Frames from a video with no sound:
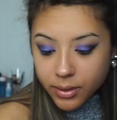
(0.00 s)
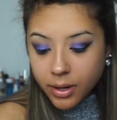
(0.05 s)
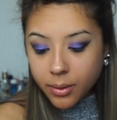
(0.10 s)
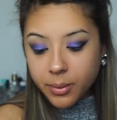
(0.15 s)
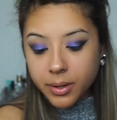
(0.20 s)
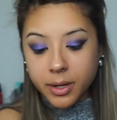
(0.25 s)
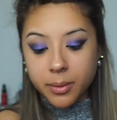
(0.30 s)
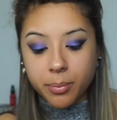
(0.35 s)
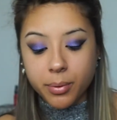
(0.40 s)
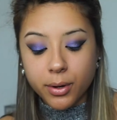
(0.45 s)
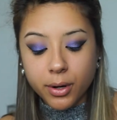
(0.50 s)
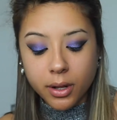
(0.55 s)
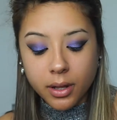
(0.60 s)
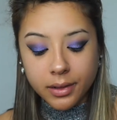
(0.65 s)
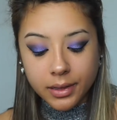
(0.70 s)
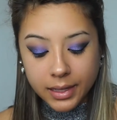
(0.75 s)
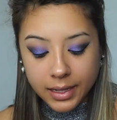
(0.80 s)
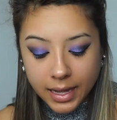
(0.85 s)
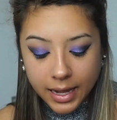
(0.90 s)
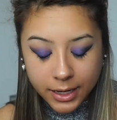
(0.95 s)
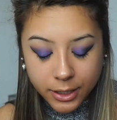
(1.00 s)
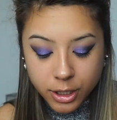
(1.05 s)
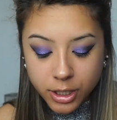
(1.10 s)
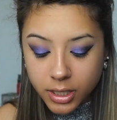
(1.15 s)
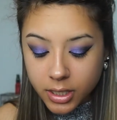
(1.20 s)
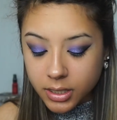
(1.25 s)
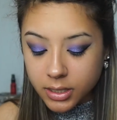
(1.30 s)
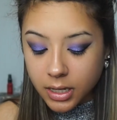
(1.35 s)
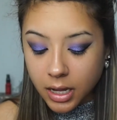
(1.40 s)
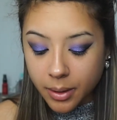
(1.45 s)
now we can put on
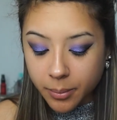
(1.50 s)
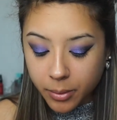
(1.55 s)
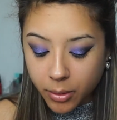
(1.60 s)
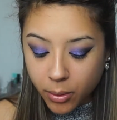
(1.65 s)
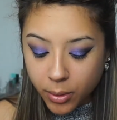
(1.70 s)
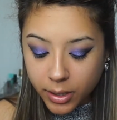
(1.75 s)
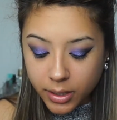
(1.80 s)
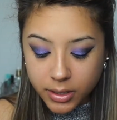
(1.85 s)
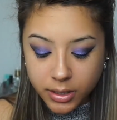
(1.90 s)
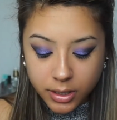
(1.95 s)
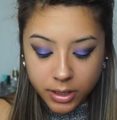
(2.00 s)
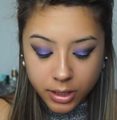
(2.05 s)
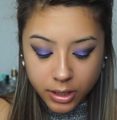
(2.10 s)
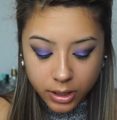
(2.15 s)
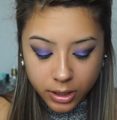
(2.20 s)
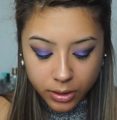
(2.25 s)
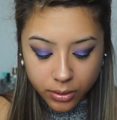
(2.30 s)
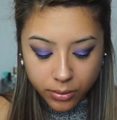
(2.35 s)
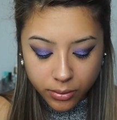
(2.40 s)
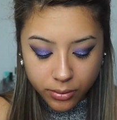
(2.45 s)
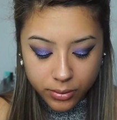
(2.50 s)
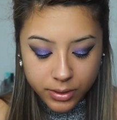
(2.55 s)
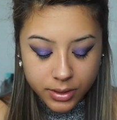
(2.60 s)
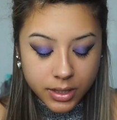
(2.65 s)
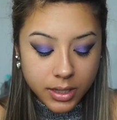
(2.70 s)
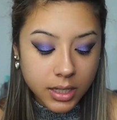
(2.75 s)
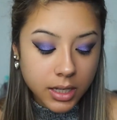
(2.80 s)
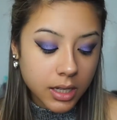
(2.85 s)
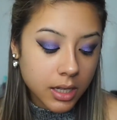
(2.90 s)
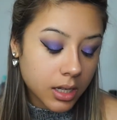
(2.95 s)
lashes. I'm going to use
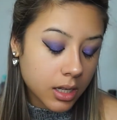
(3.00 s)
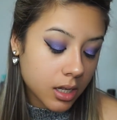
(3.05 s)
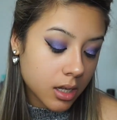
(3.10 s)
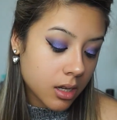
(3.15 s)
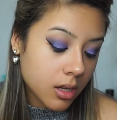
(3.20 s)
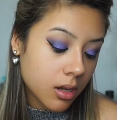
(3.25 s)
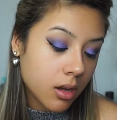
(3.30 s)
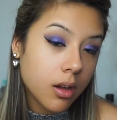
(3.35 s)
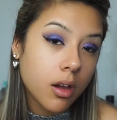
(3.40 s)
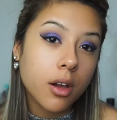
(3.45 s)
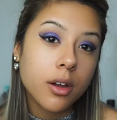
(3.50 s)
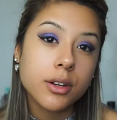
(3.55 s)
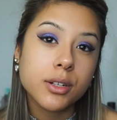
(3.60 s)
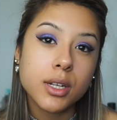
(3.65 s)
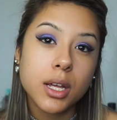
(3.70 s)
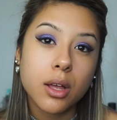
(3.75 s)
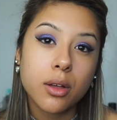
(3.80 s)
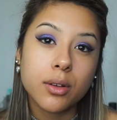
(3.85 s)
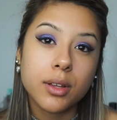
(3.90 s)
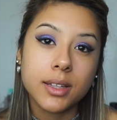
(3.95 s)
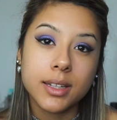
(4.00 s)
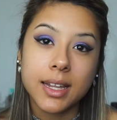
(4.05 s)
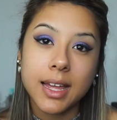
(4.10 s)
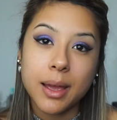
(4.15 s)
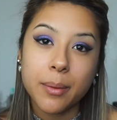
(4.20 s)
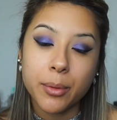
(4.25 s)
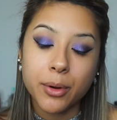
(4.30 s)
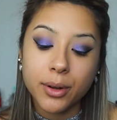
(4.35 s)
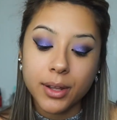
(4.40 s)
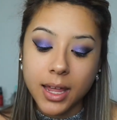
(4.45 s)
the Ardell
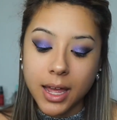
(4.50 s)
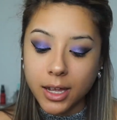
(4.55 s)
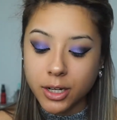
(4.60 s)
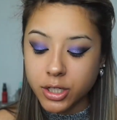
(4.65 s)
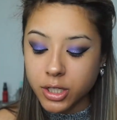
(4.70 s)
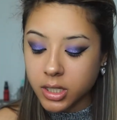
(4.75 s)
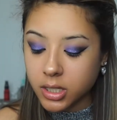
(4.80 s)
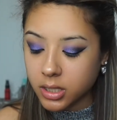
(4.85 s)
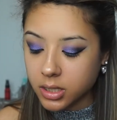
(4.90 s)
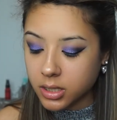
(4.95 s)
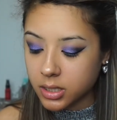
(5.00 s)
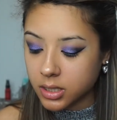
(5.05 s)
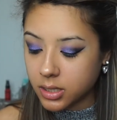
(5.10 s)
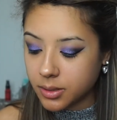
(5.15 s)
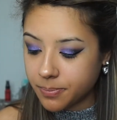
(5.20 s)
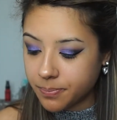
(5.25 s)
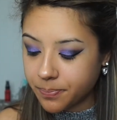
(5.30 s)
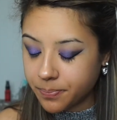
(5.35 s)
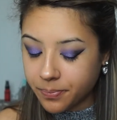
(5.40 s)
Glamour lashes.